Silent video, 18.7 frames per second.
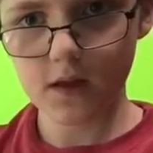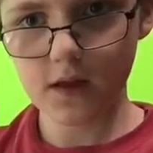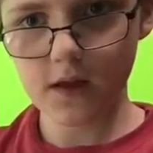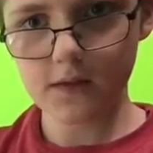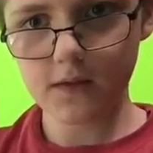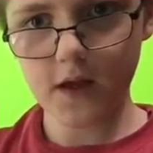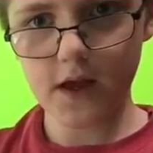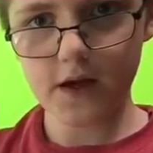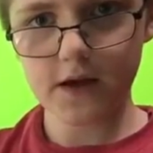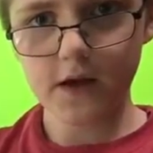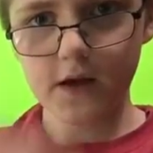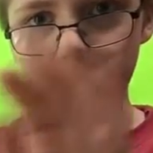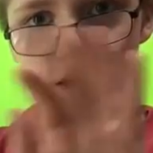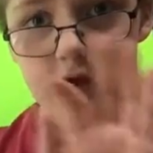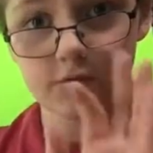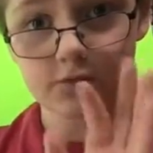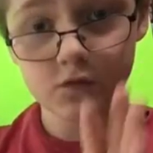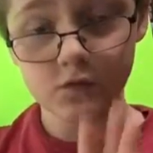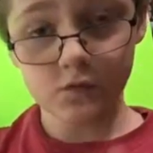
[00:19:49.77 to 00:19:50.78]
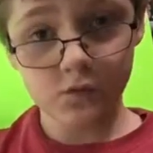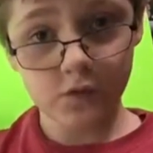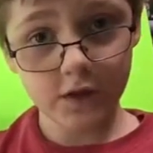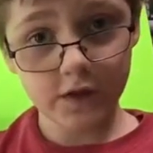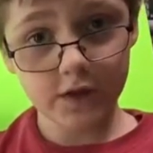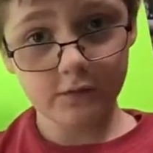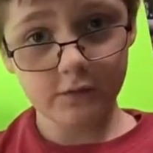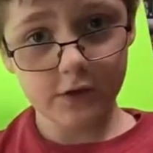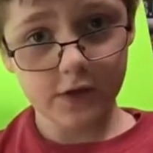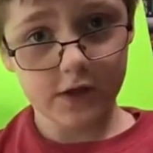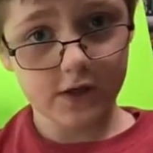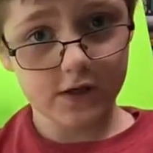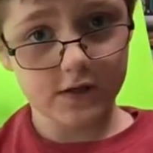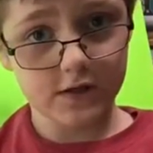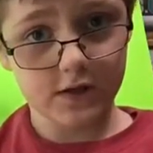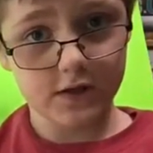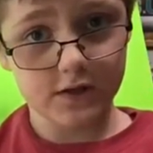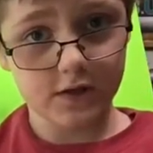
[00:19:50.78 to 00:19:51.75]
And then if you really want to
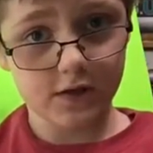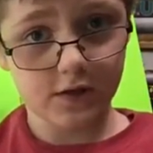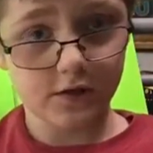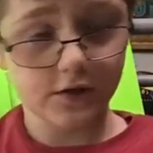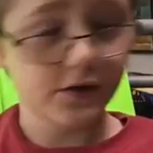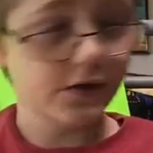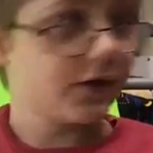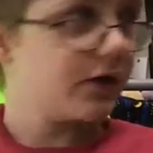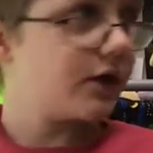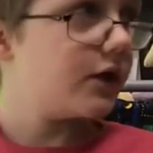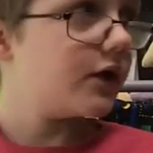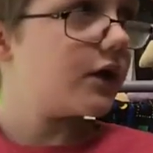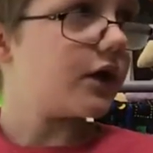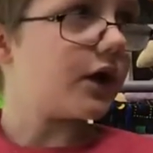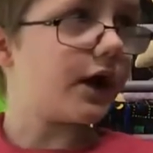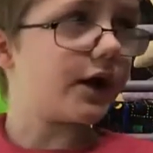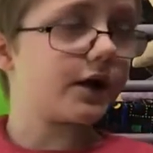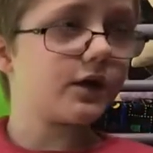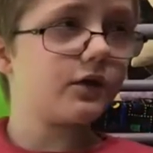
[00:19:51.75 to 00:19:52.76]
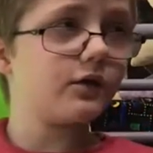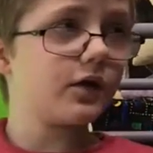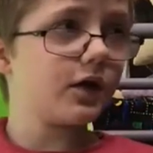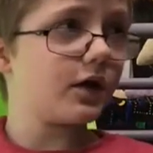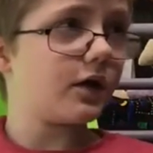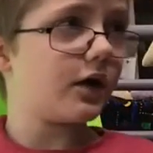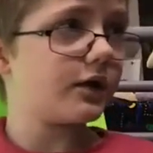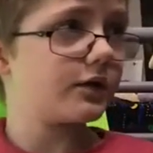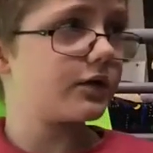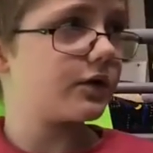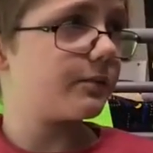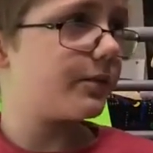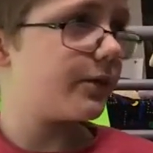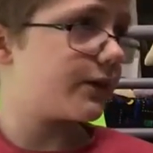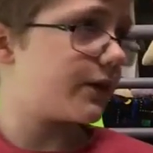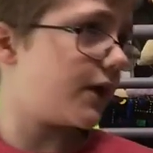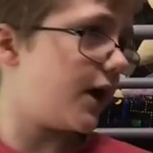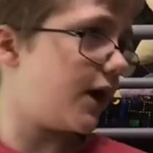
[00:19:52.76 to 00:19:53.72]
get detailed, like, you could also
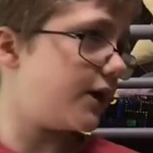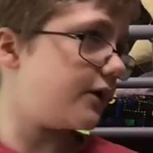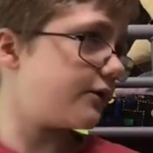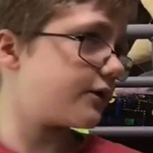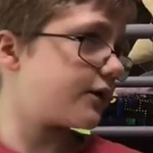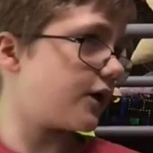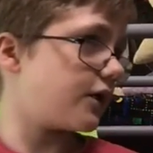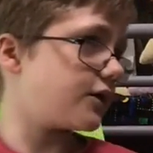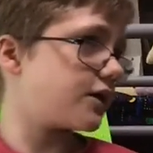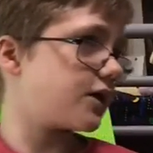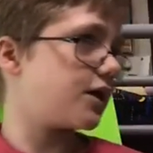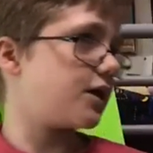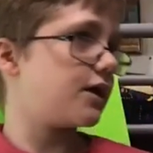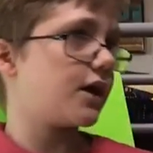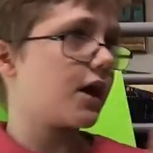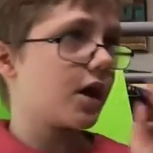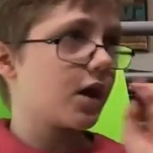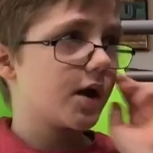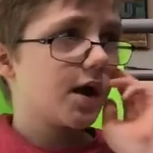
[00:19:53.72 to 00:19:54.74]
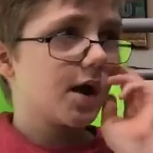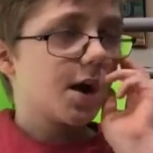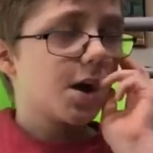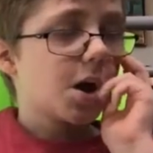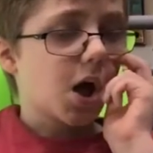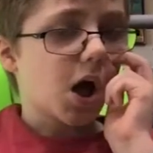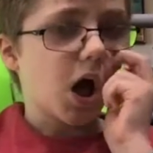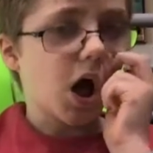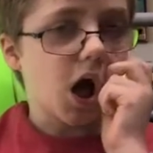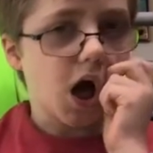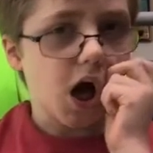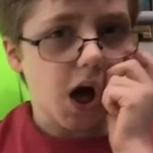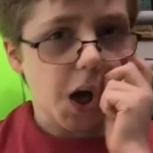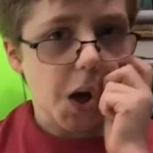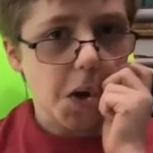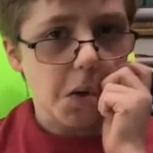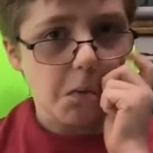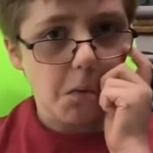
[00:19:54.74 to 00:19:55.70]
put the endoskeleton in there,
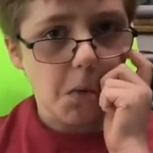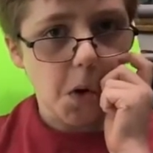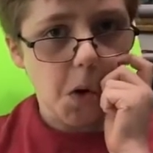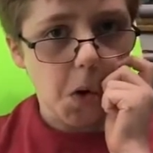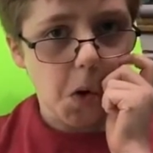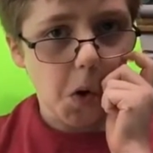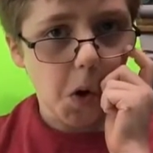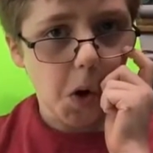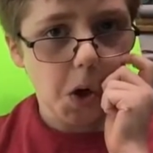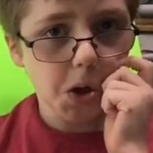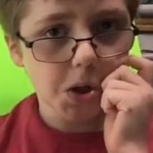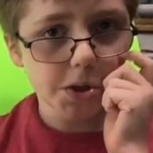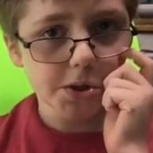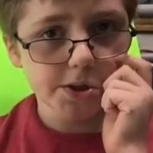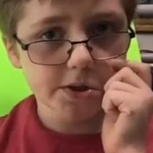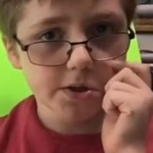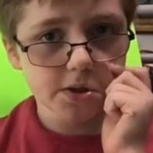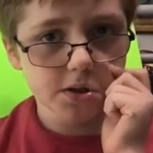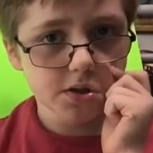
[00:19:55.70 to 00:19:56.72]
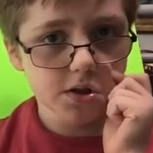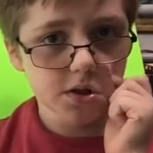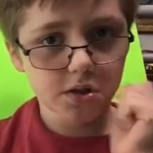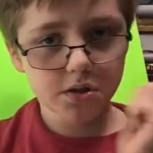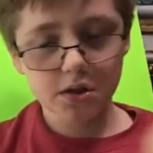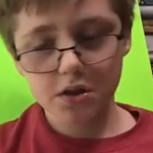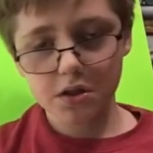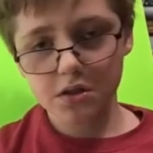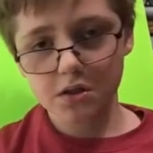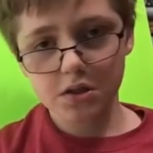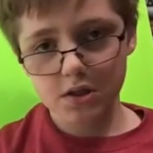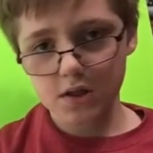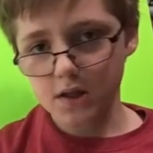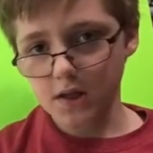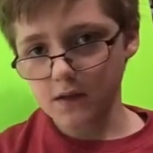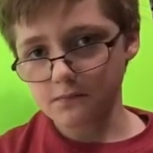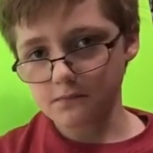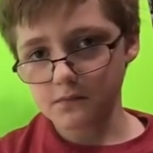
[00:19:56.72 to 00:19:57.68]
or you could just
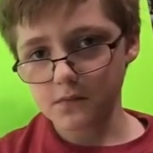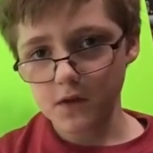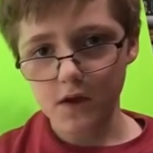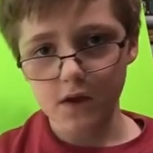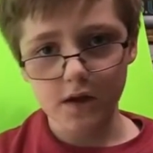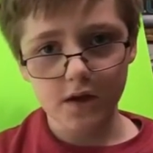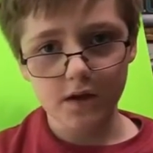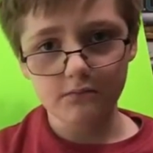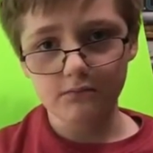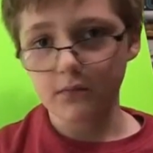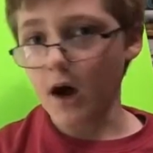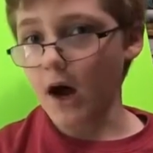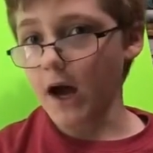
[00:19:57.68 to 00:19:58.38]
keep it in.